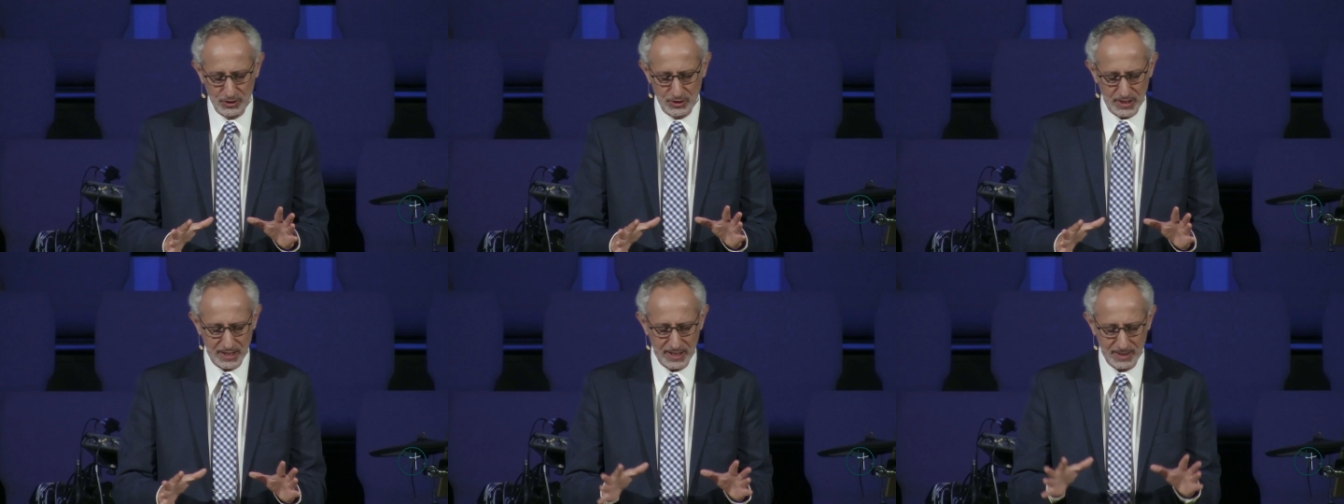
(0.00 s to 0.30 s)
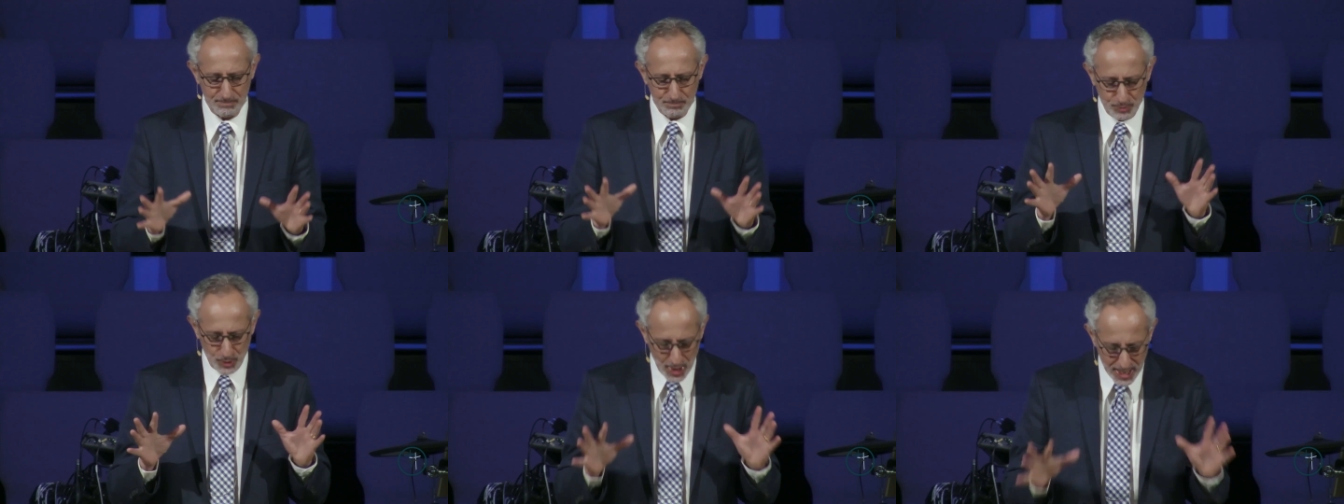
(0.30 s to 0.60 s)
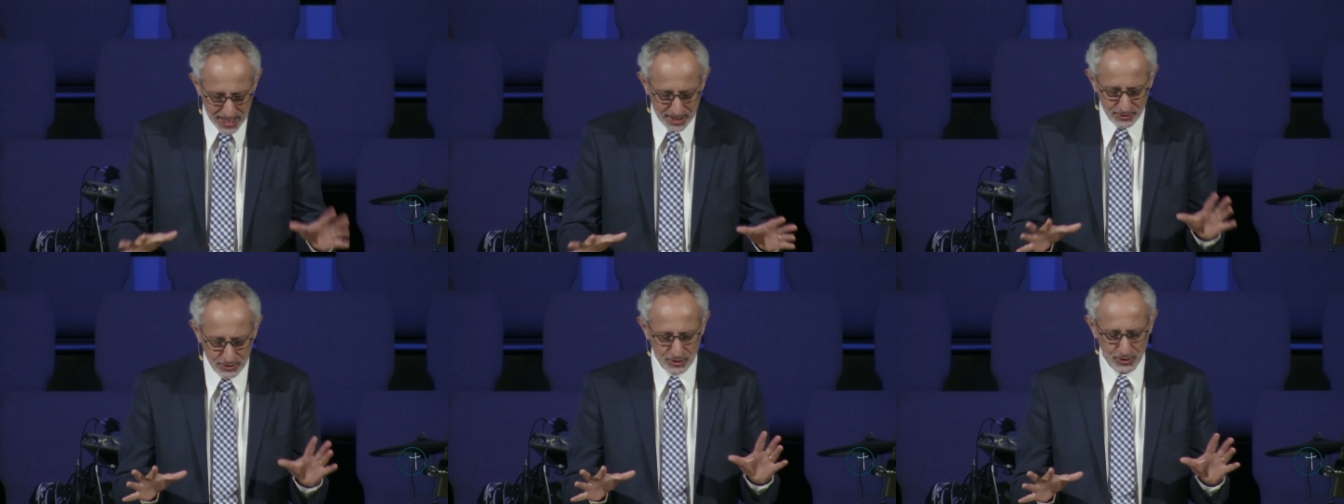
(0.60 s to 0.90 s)
Judah,
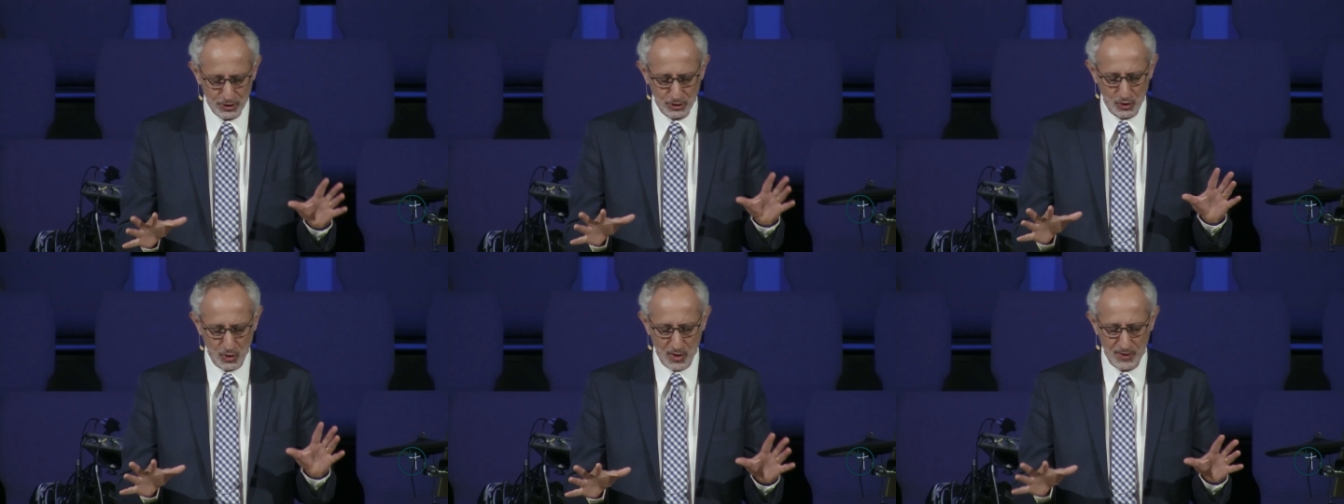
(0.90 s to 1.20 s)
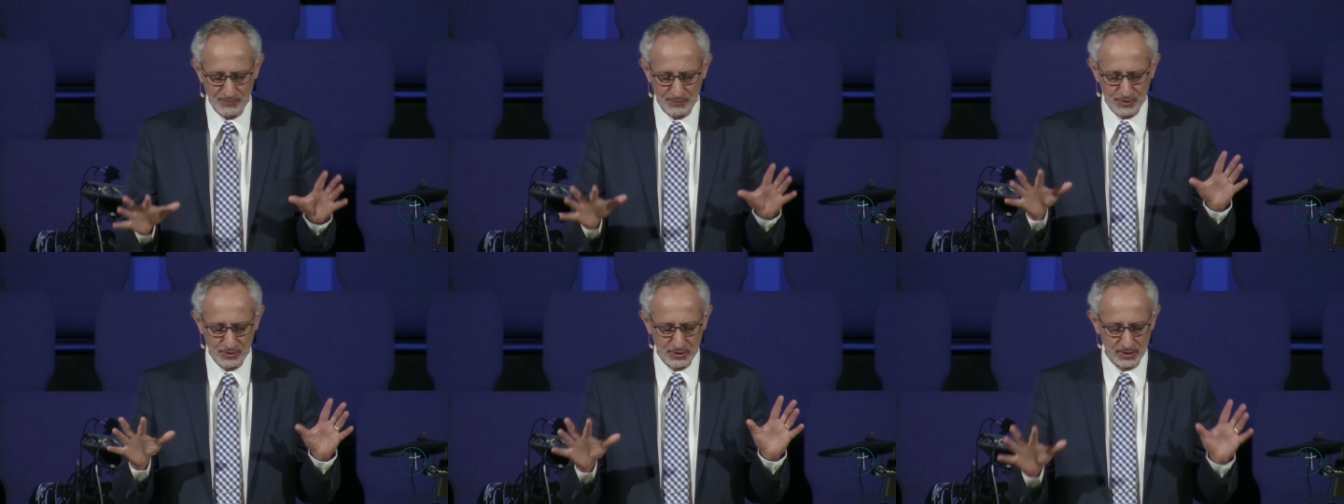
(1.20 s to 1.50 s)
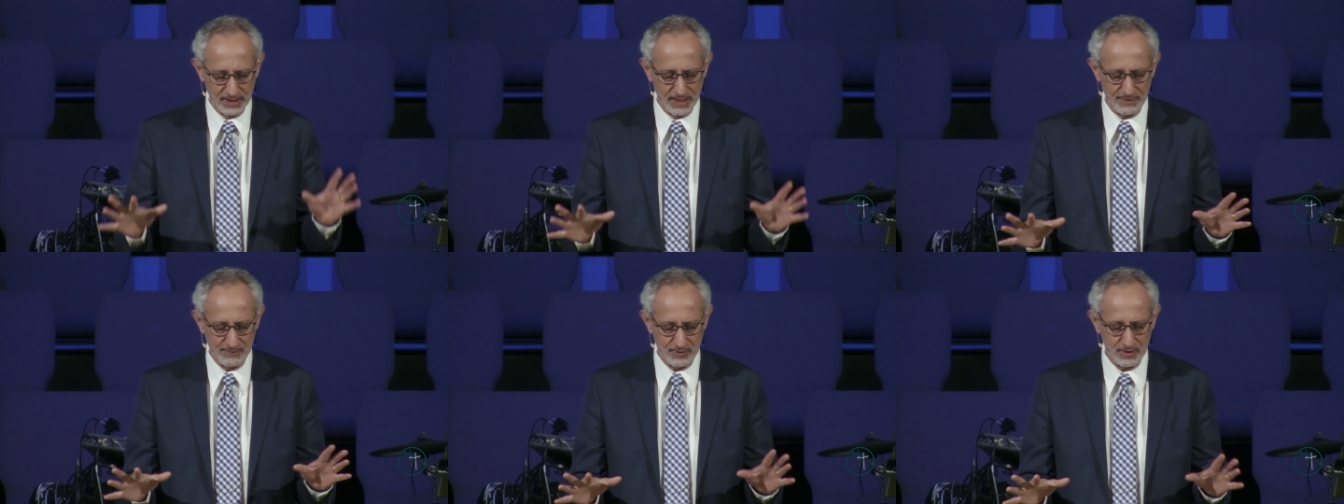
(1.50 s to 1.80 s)
prayed to the Lord for
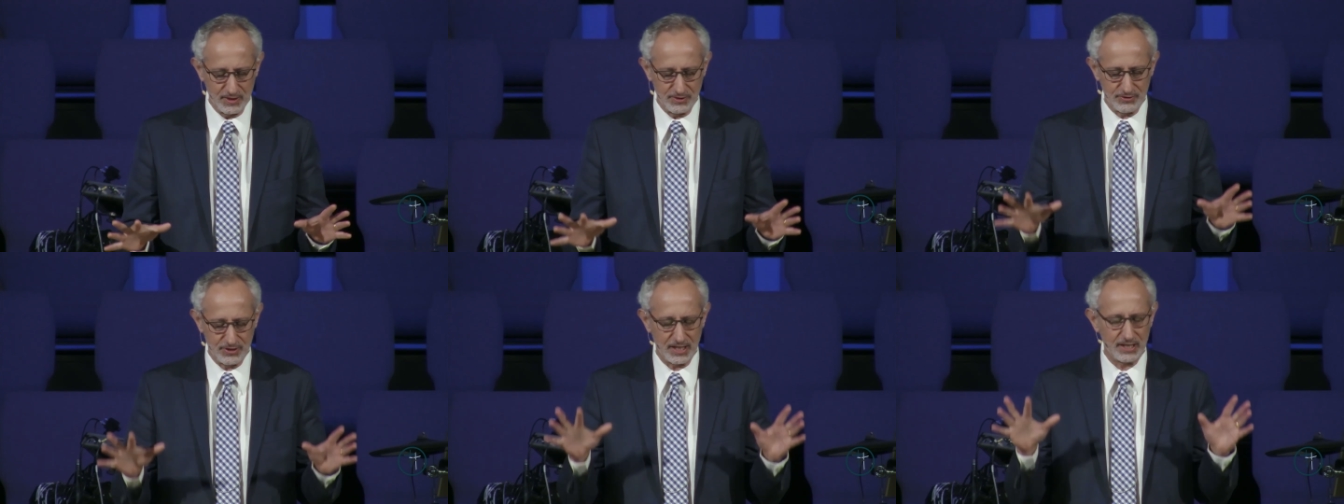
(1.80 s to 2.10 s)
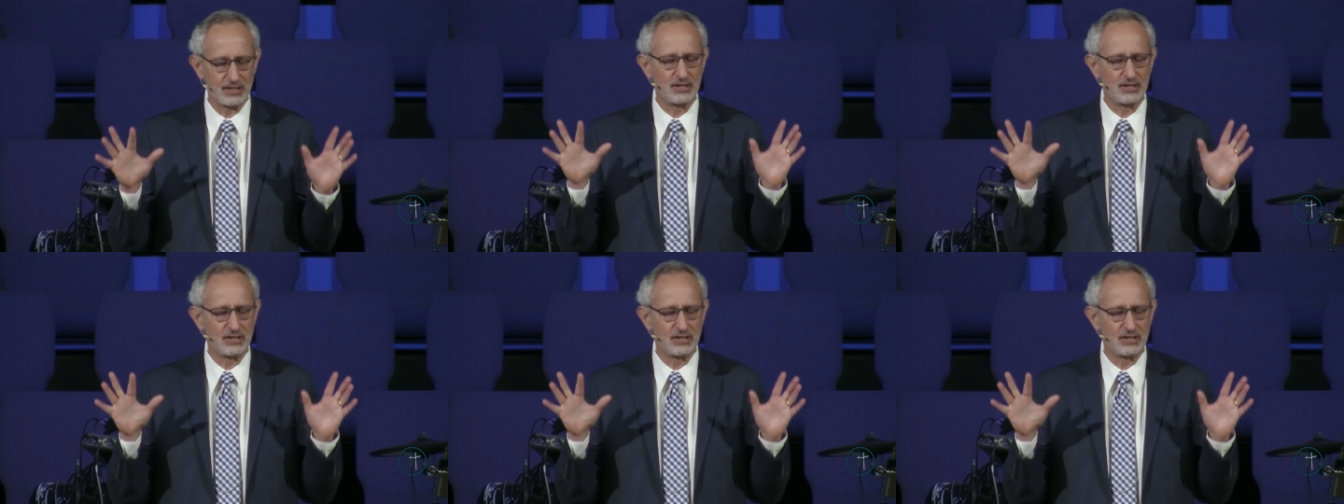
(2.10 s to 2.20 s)
deliverance,